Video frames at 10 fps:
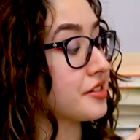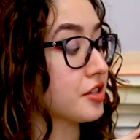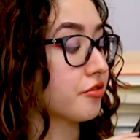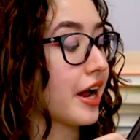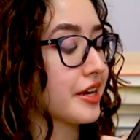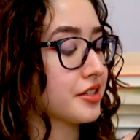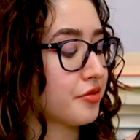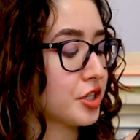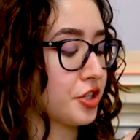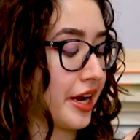is The Rise
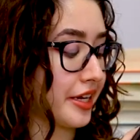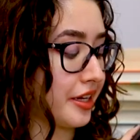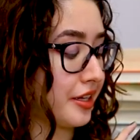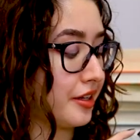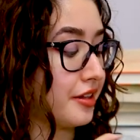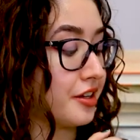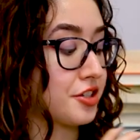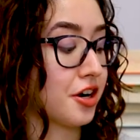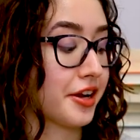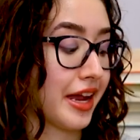of the Dragon, The
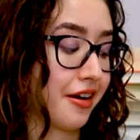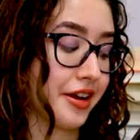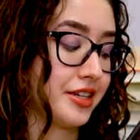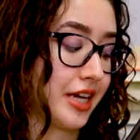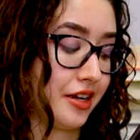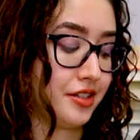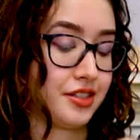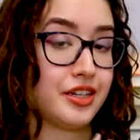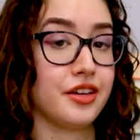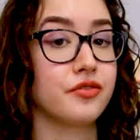Targaryen
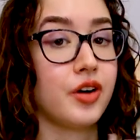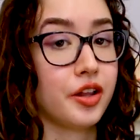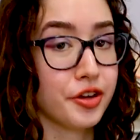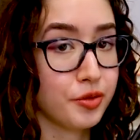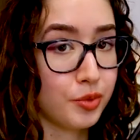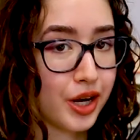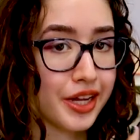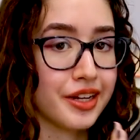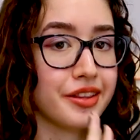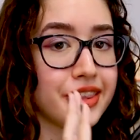Dynasty, Volume
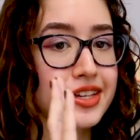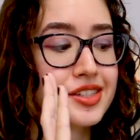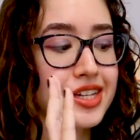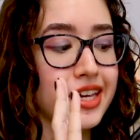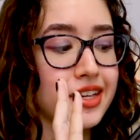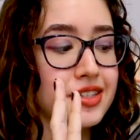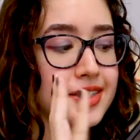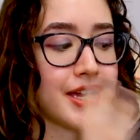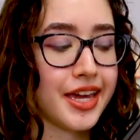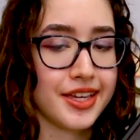one. This is
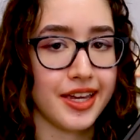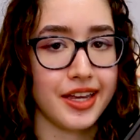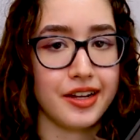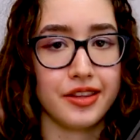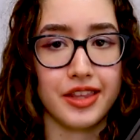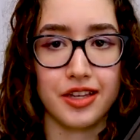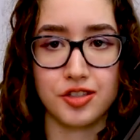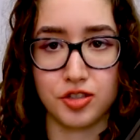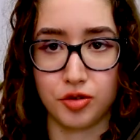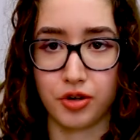taking the
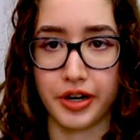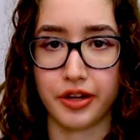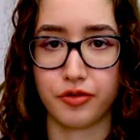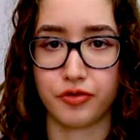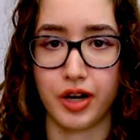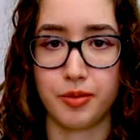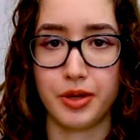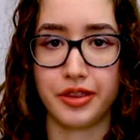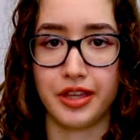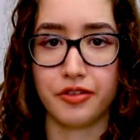story from
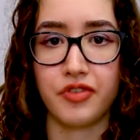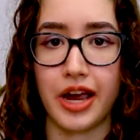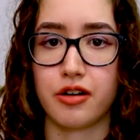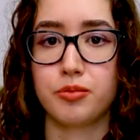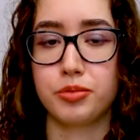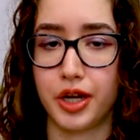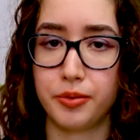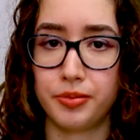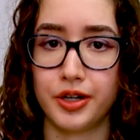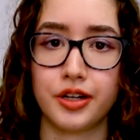the Fire and
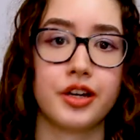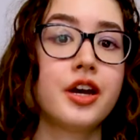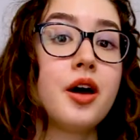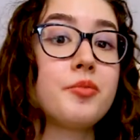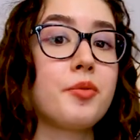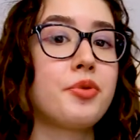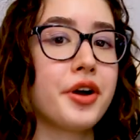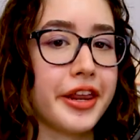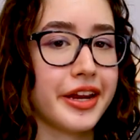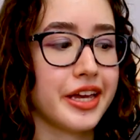Blood book, but
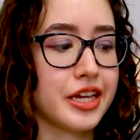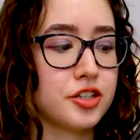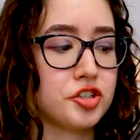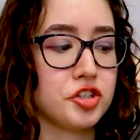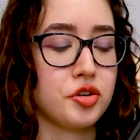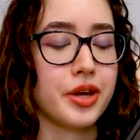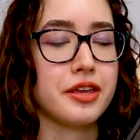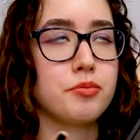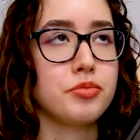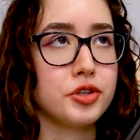putting it into
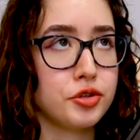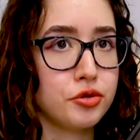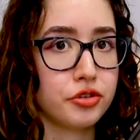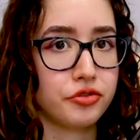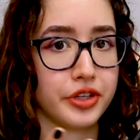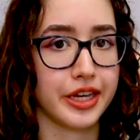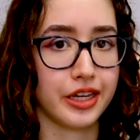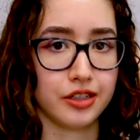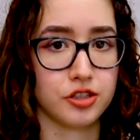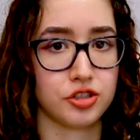a beautifully
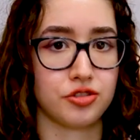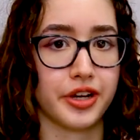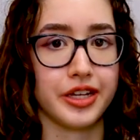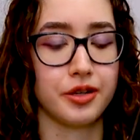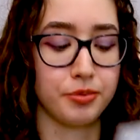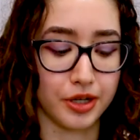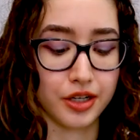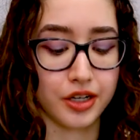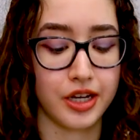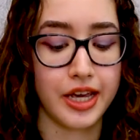illustrated
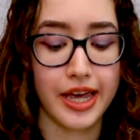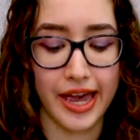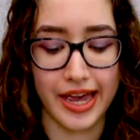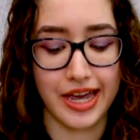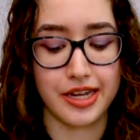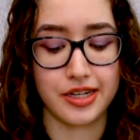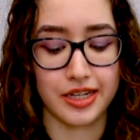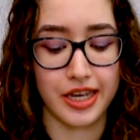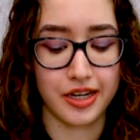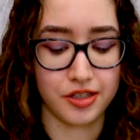book, and
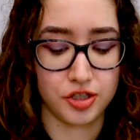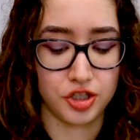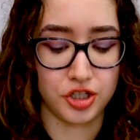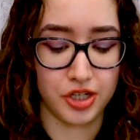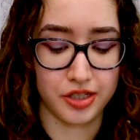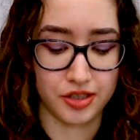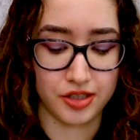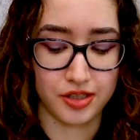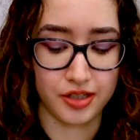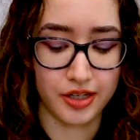it is
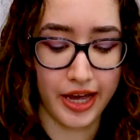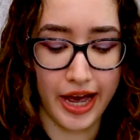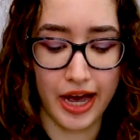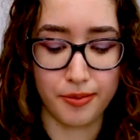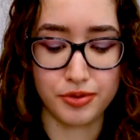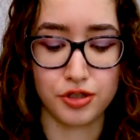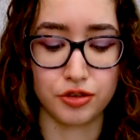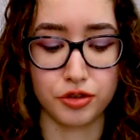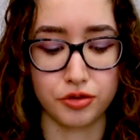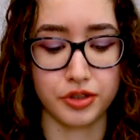just
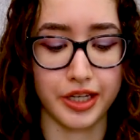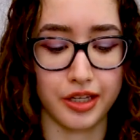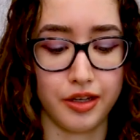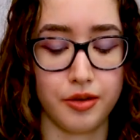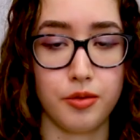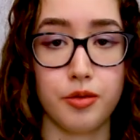absolutely